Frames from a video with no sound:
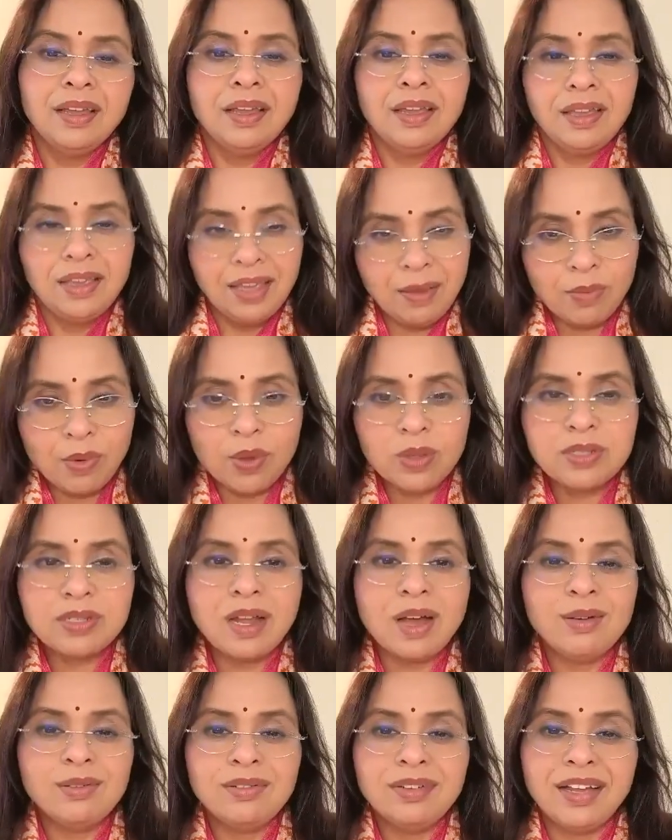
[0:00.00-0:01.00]
He bows
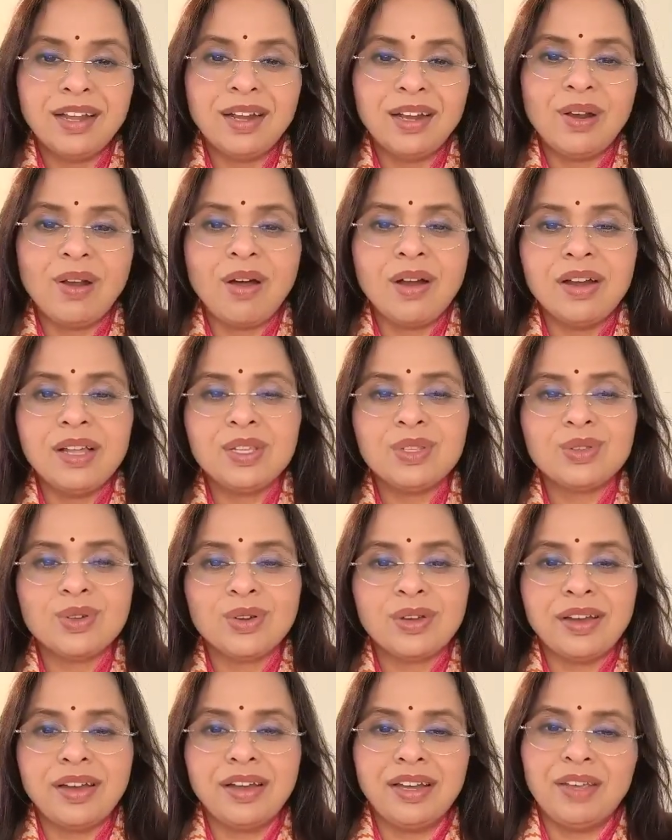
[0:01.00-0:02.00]
down, and Lord is so
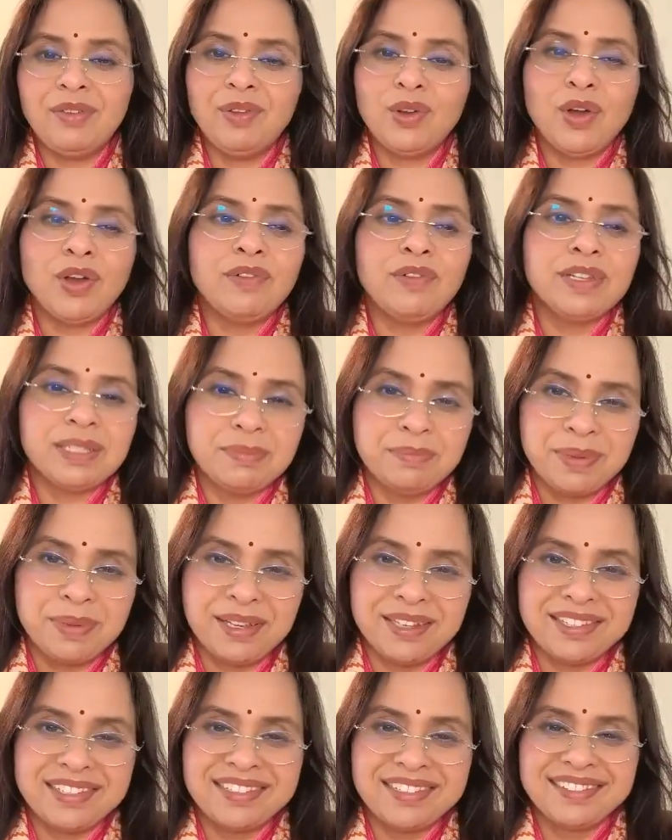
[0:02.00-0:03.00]
great, he will always
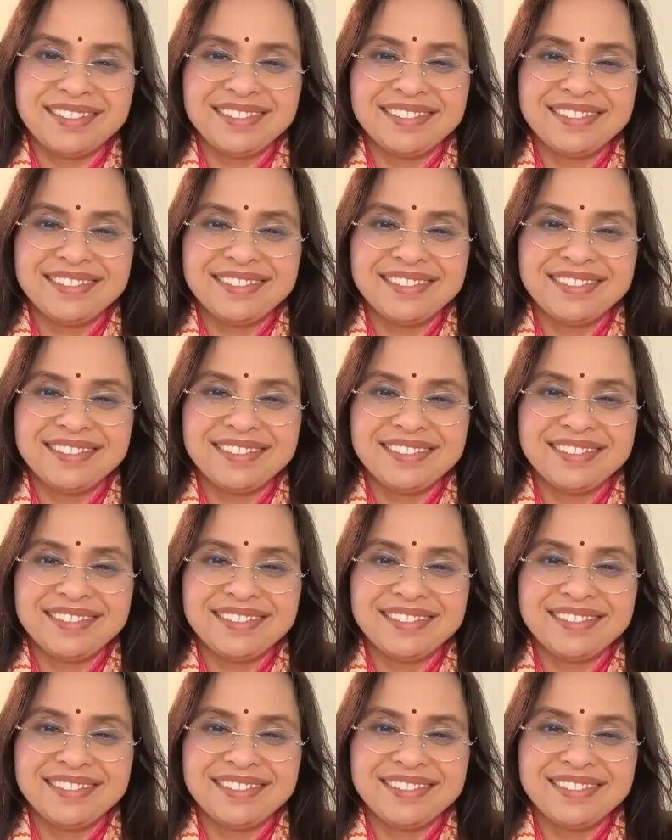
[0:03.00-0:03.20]
embrace.